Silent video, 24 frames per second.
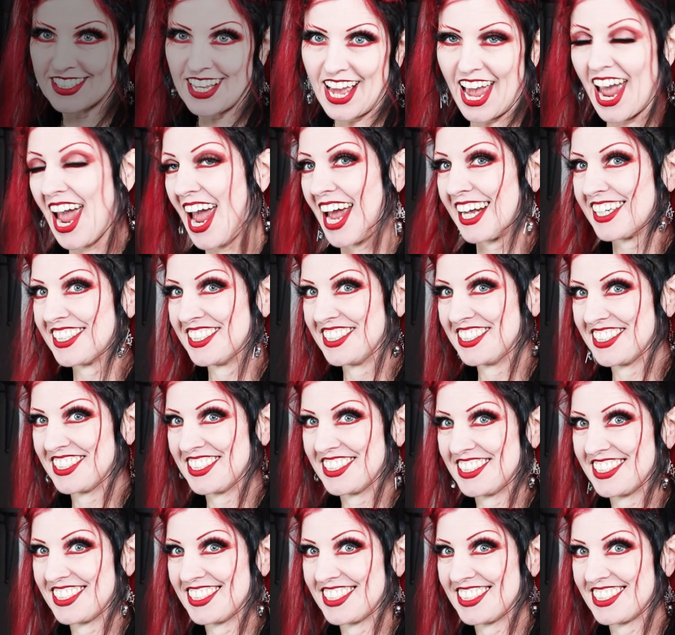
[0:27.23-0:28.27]
Hey,
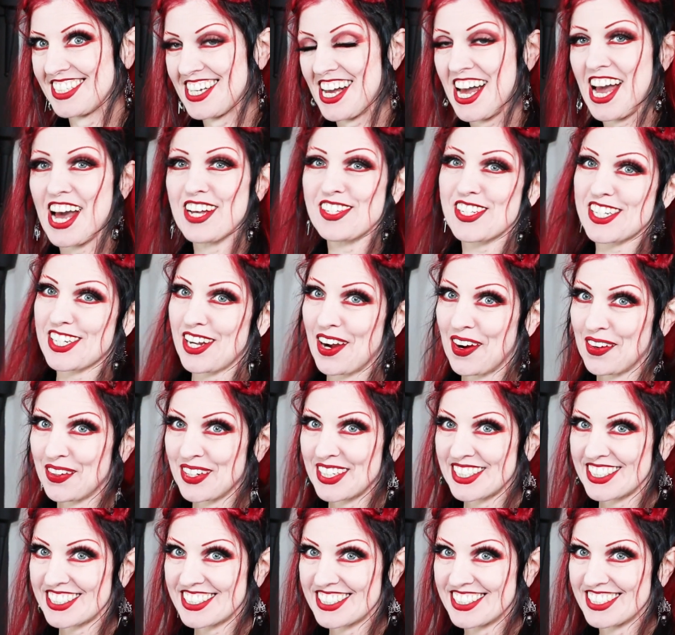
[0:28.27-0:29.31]
how's it
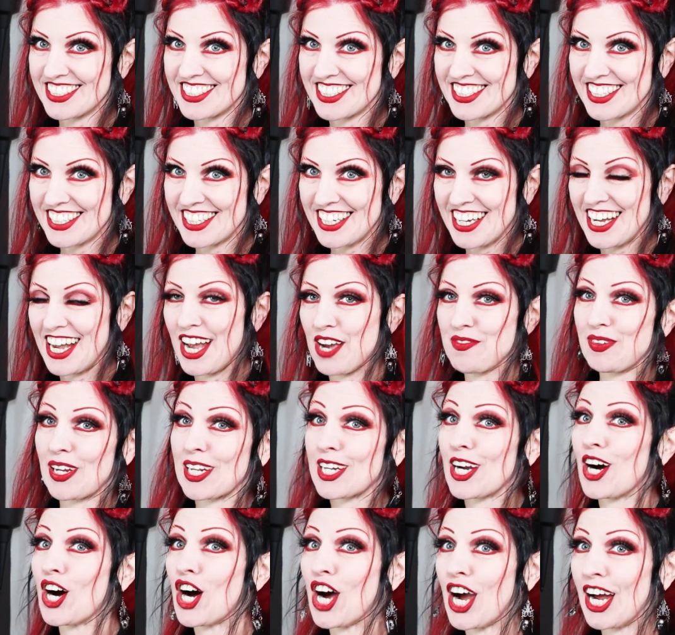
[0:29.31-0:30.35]
going? I've
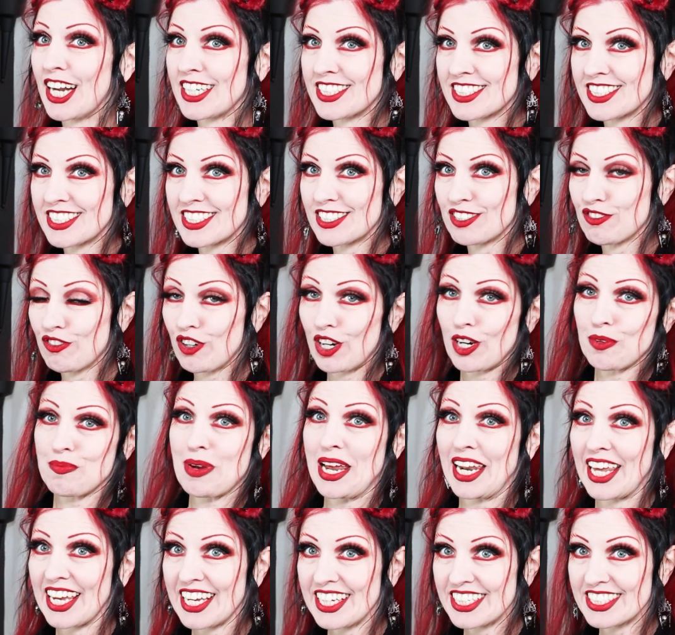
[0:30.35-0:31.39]
been gone for a
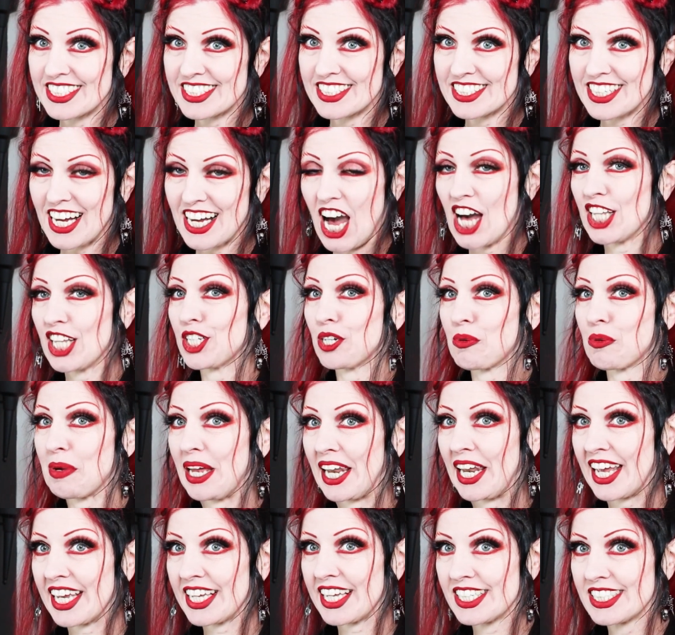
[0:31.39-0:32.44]
minute, hot little
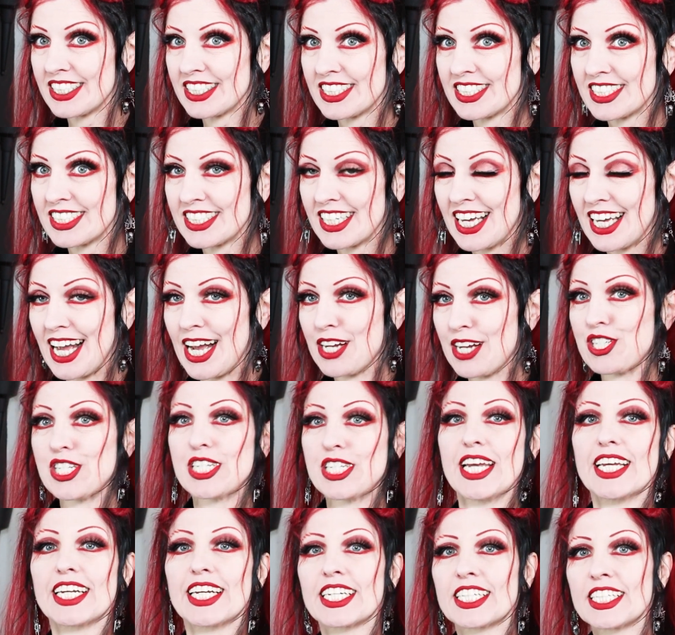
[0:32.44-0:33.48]
minute. I was
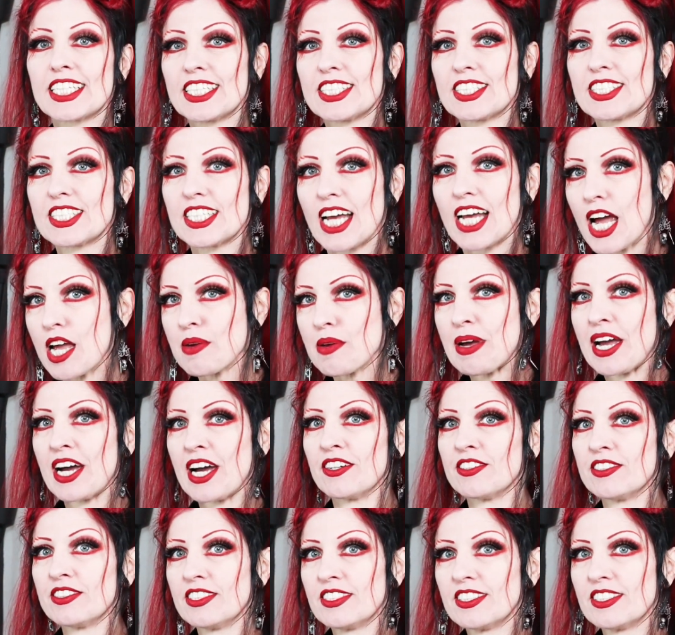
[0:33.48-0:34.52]
taking a little time
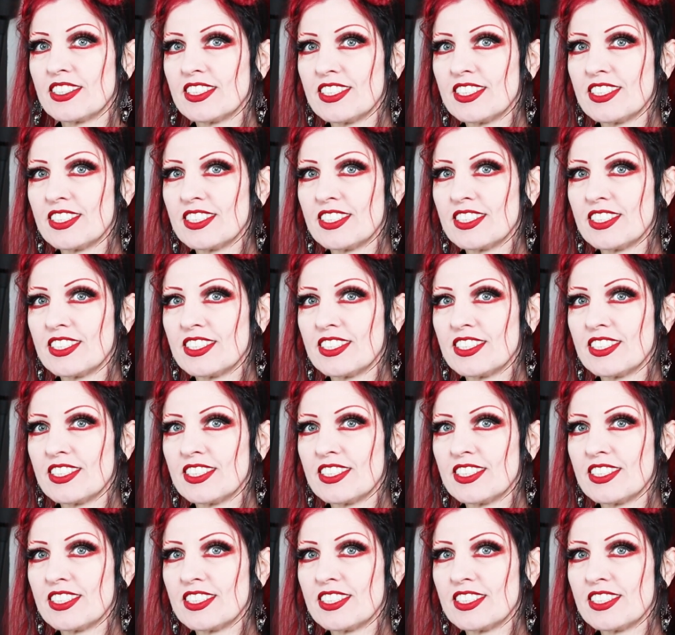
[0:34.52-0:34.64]
out.